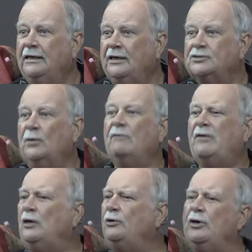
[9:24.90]
So if
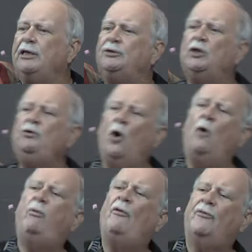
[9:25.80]
we look at the
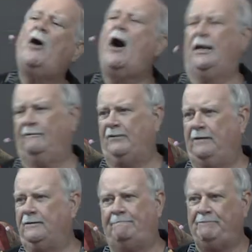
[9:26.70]
noble thought of
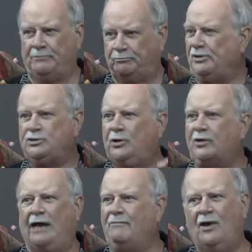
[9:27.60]
it, please don't
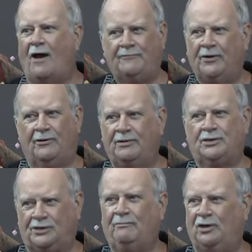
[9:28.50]
cut me off here
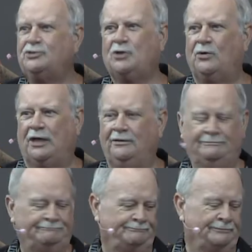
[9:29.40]
because I'm going to show you.
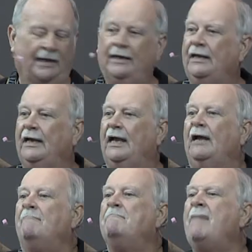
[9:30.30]

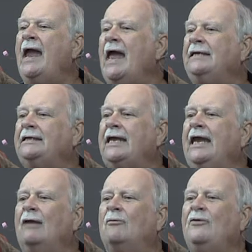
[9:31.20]
Man
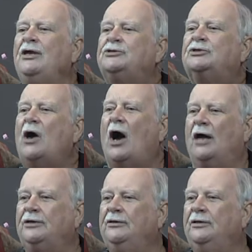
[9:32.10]
can't reach
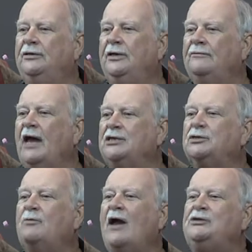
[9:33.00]
God.
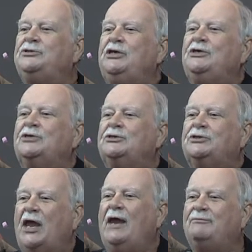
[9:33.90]
That's why Jesus
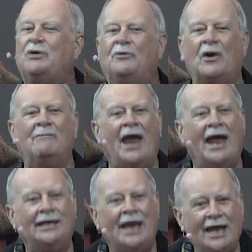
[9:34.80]
came to where
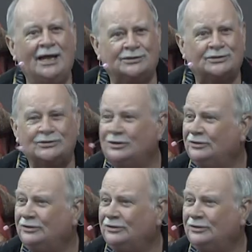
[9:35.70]
man is.